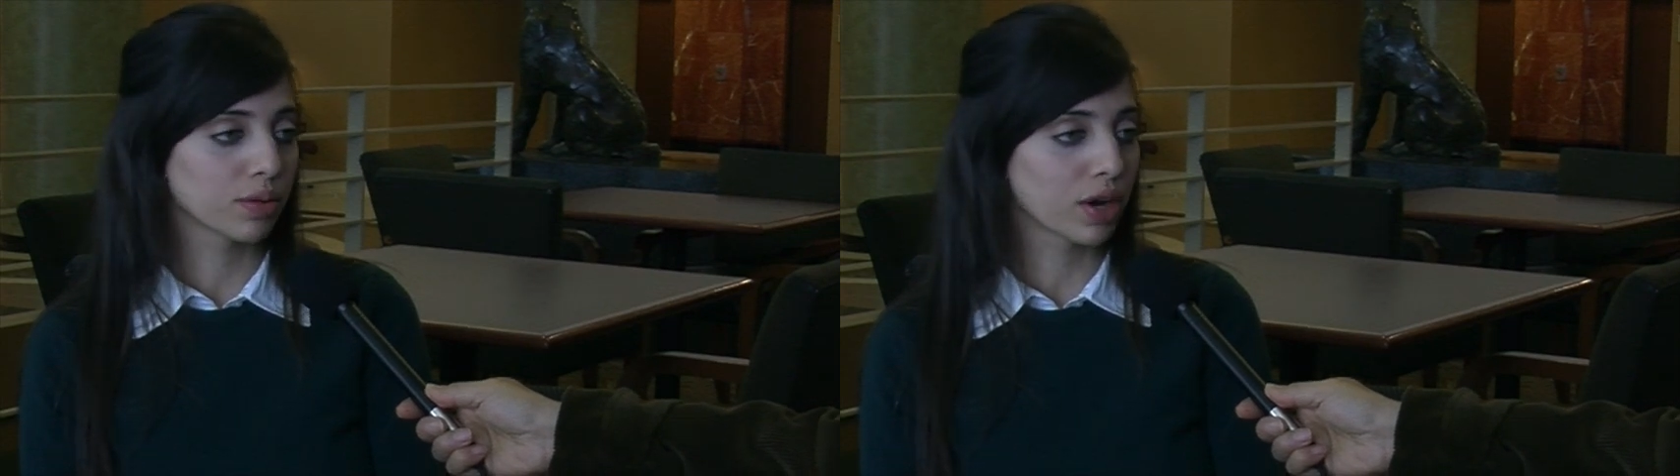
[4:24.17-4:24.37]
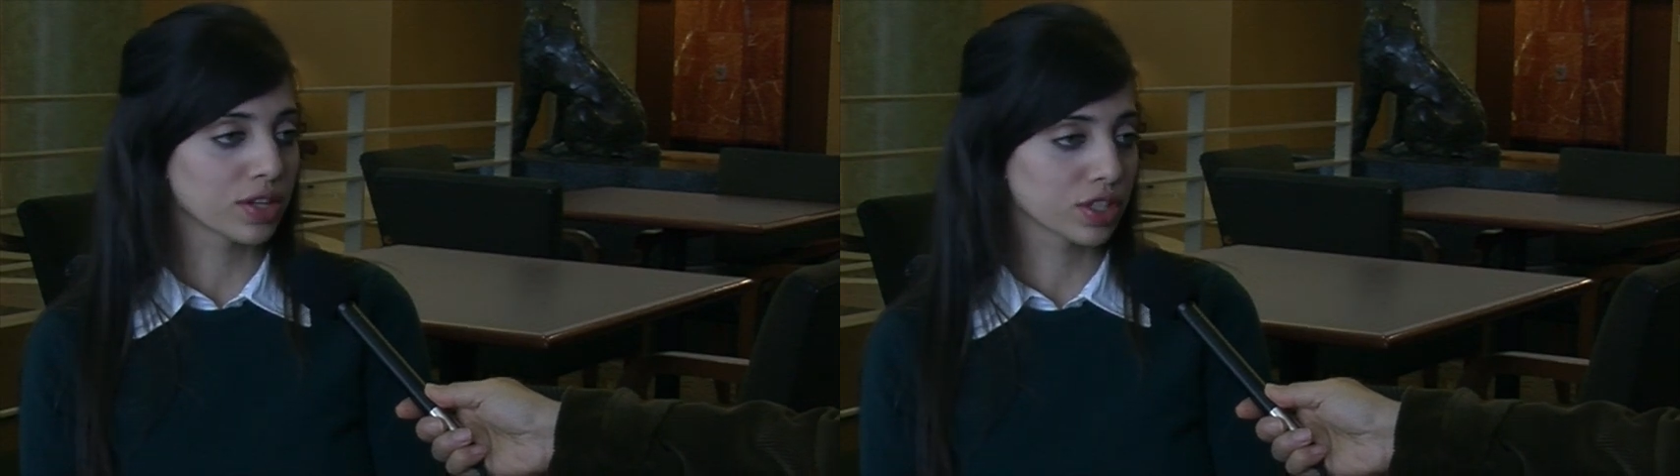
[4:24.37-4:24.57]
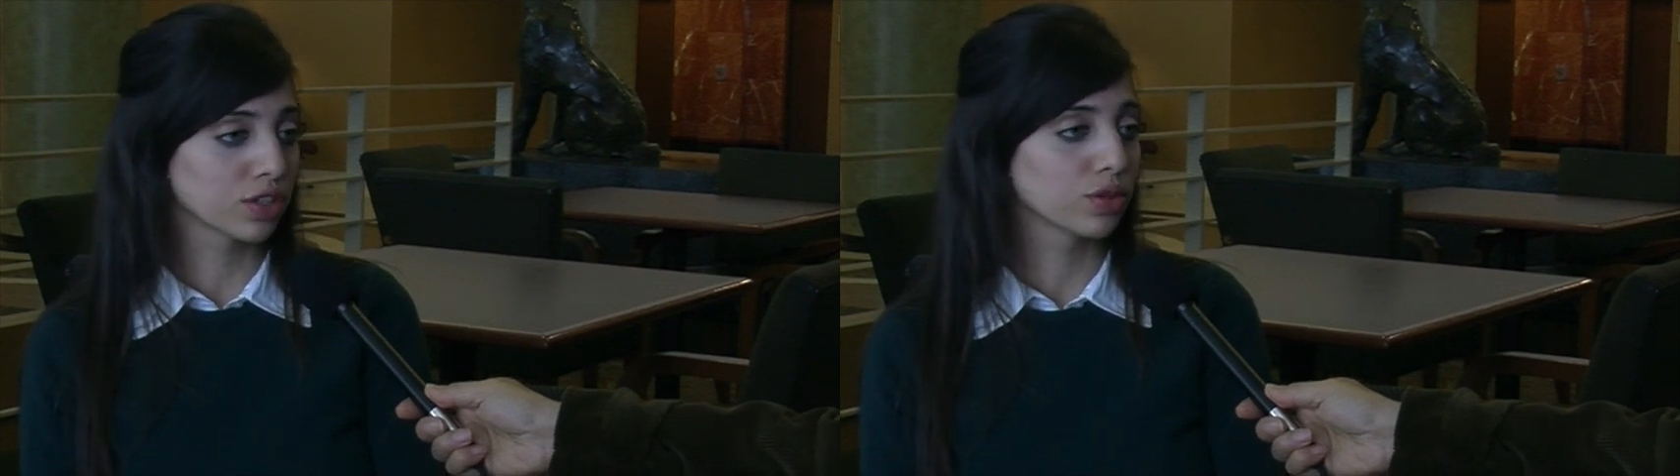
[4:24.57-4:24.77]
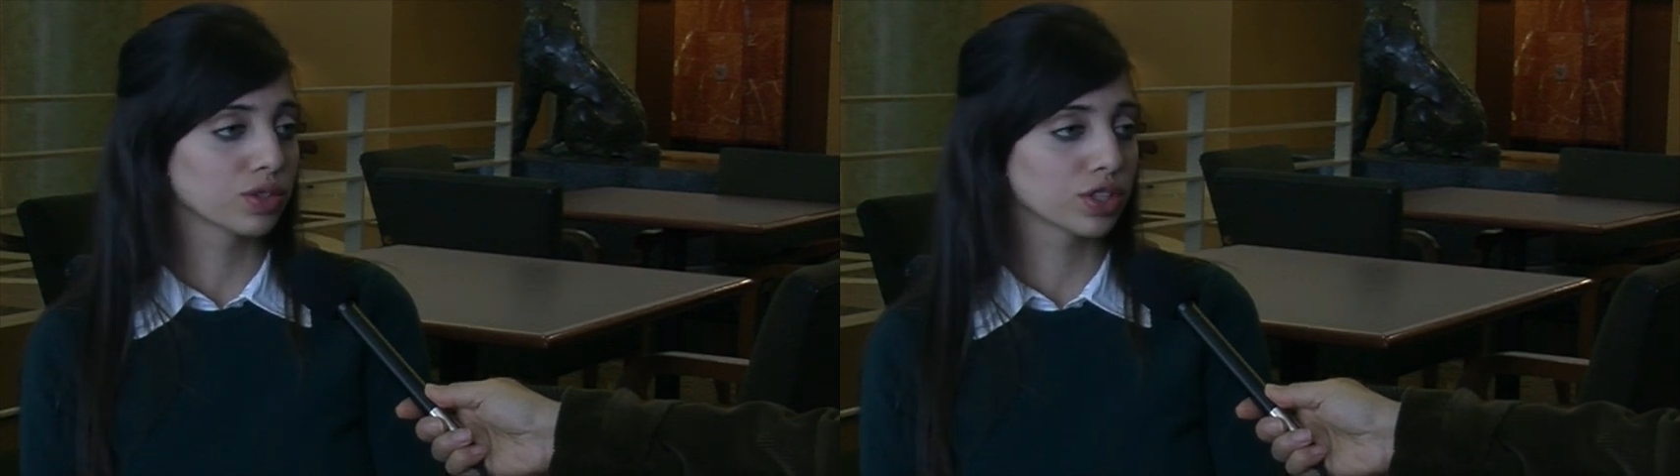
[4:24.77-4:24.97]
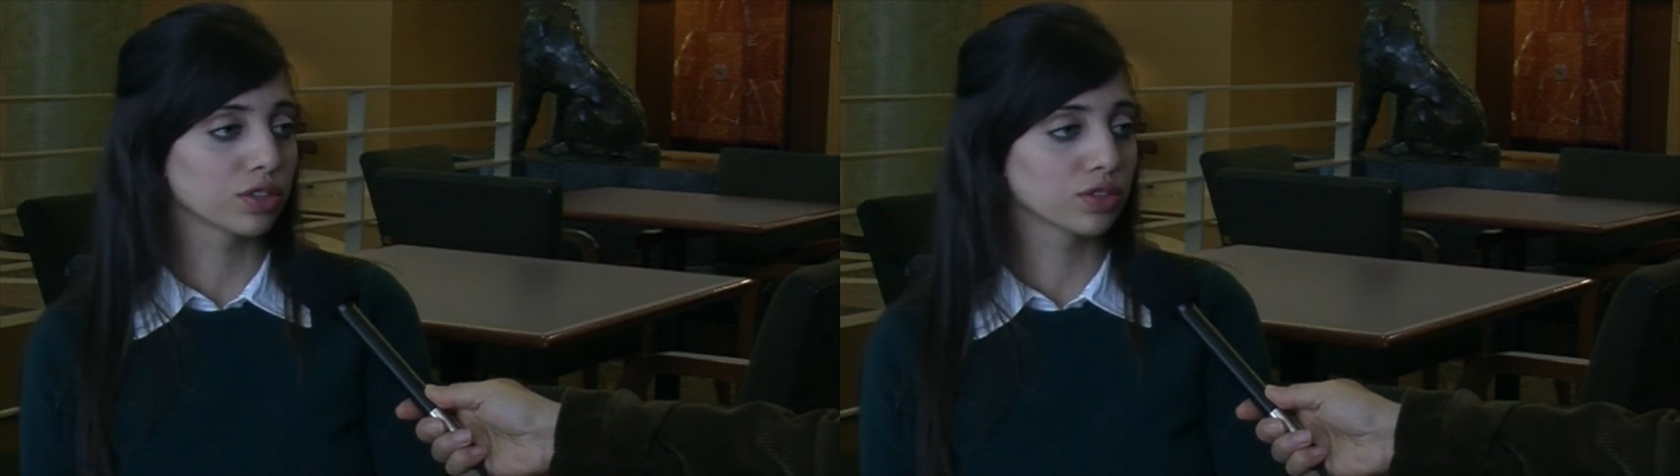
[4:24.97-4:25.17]

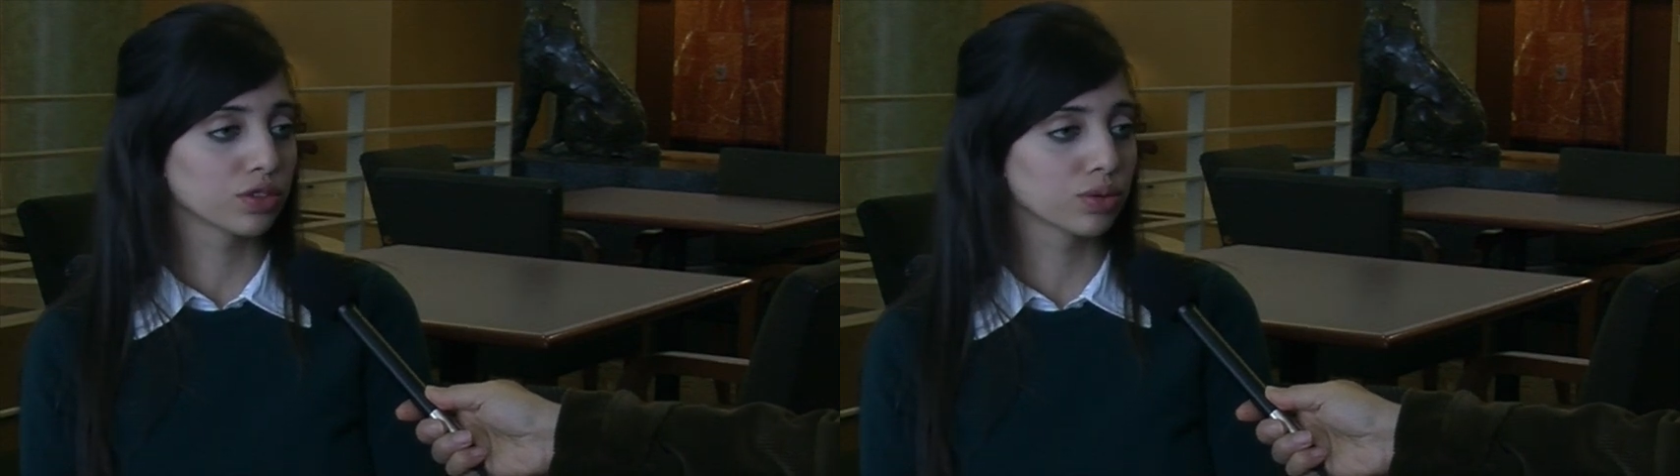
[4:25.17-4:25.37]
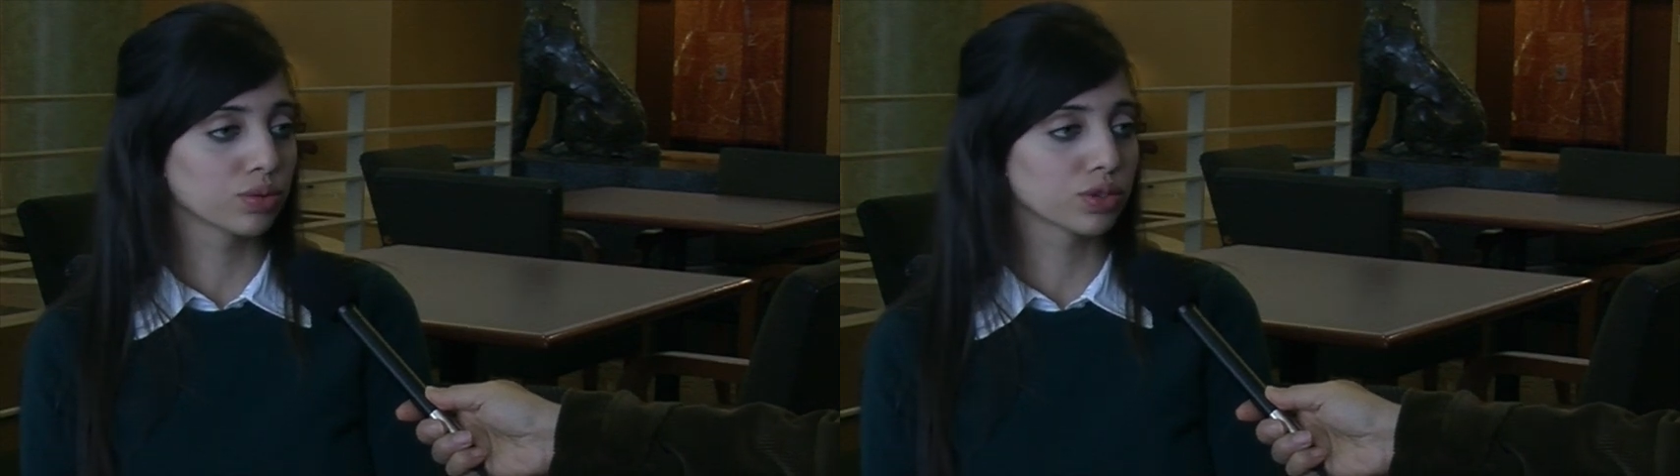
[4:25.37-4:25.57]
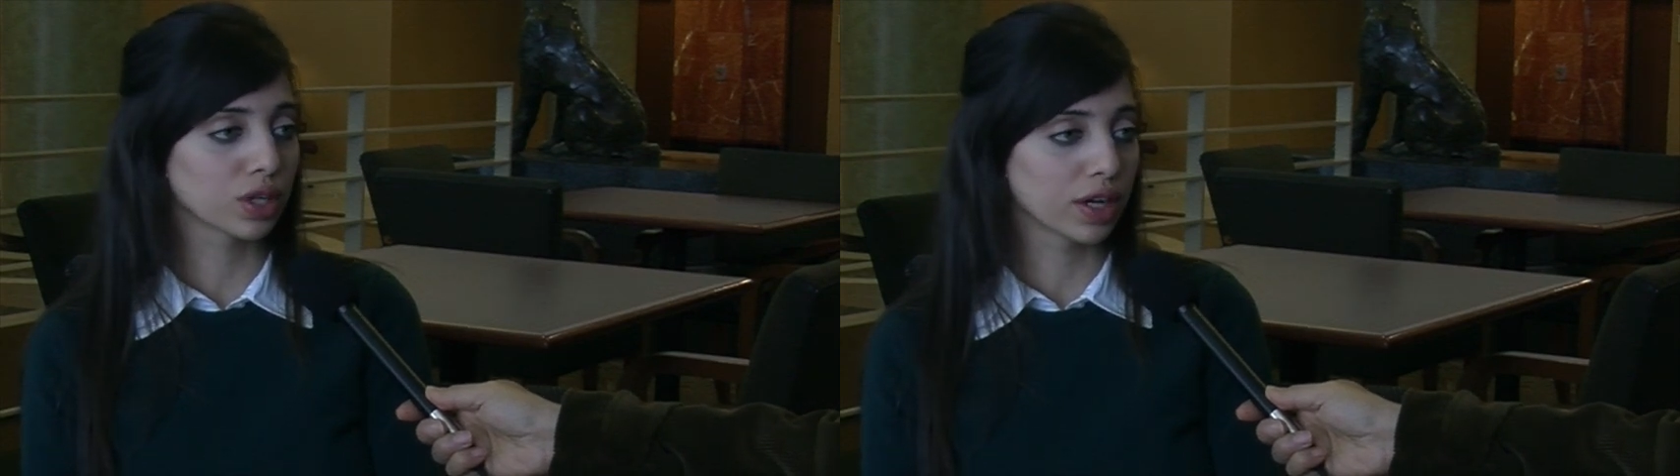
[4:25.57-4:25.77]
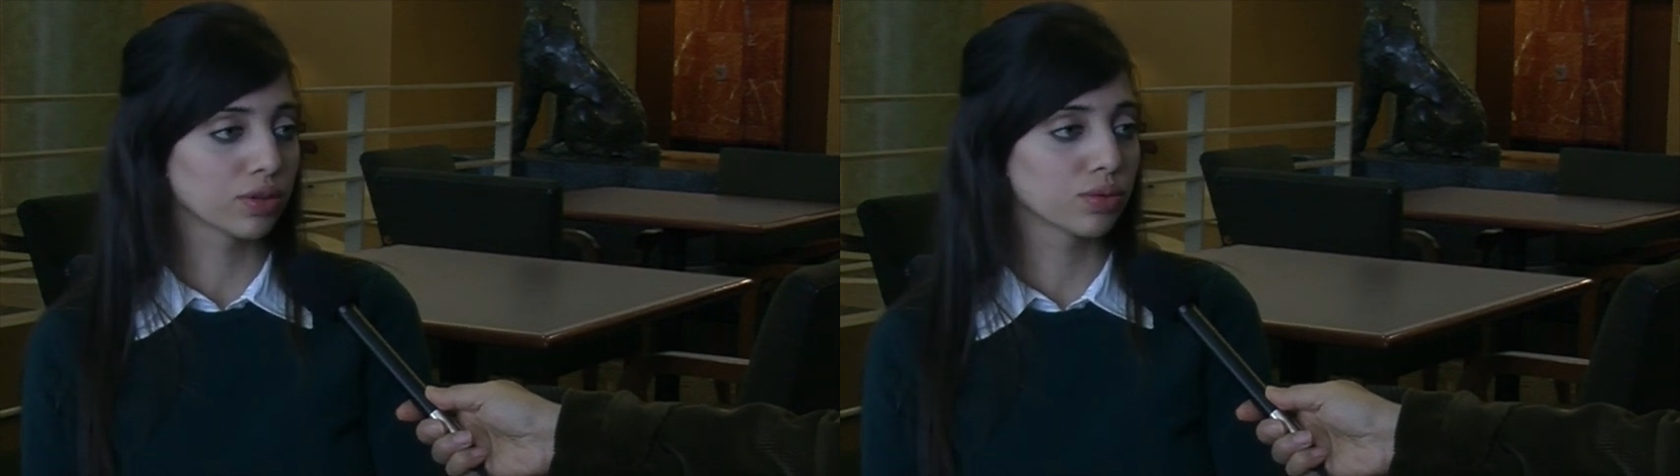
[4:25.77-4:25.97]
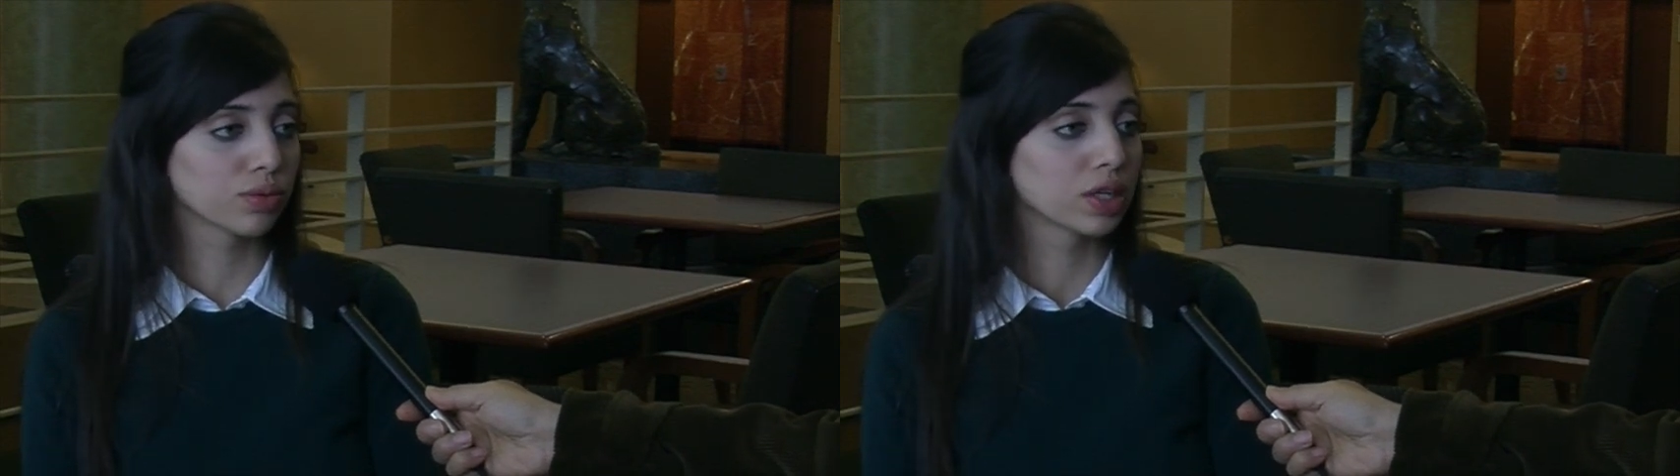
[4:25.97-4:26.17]
prosecution to try
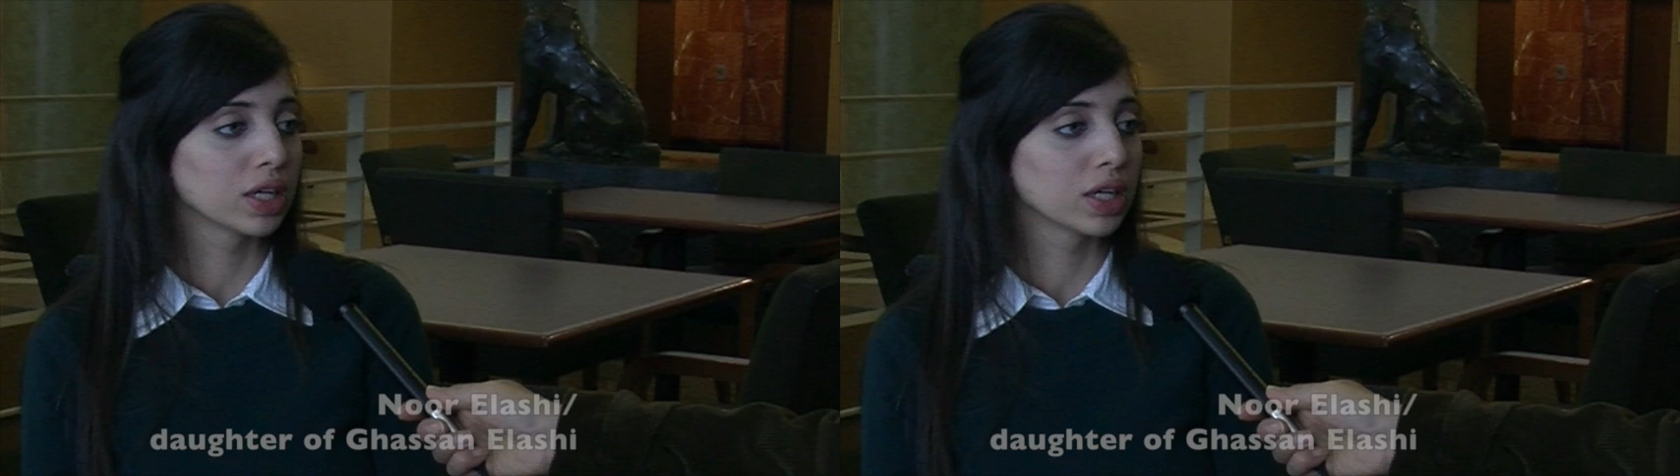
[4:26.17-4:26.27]
to